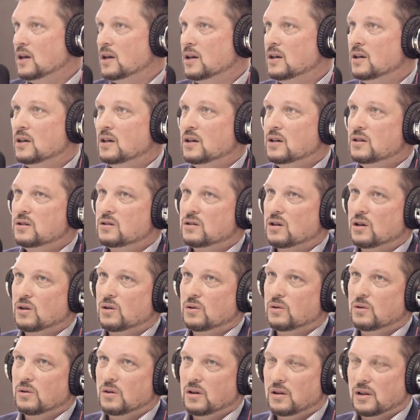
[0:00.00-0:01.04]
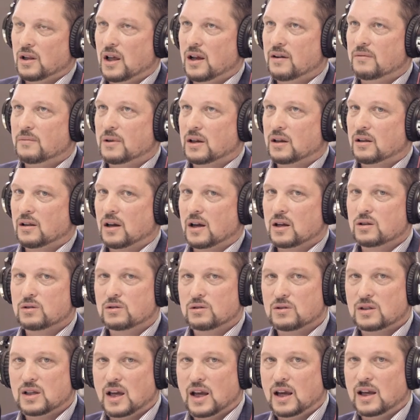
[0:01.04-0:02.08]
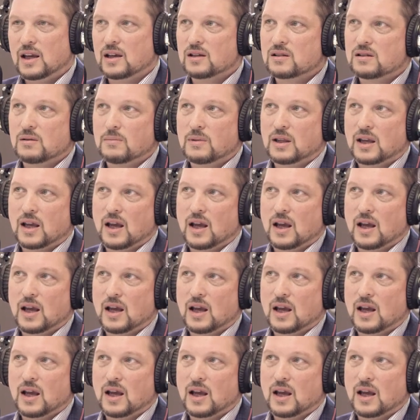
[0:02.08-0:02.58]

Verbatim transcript: Right. So a lot of my clients are taking some of